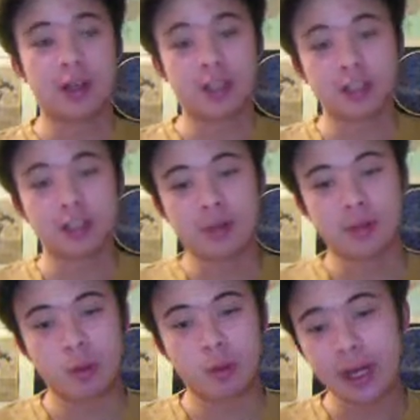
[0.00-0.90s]
Let's start with
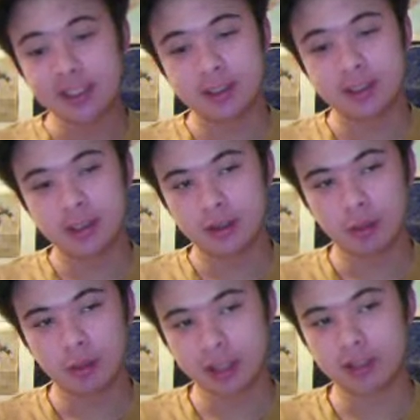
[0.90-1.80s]
the West, the
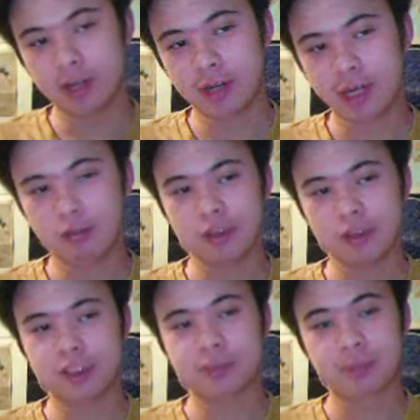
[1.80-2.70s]
Western
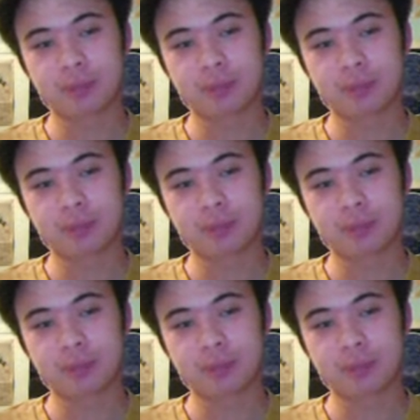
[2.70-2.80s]
Conference.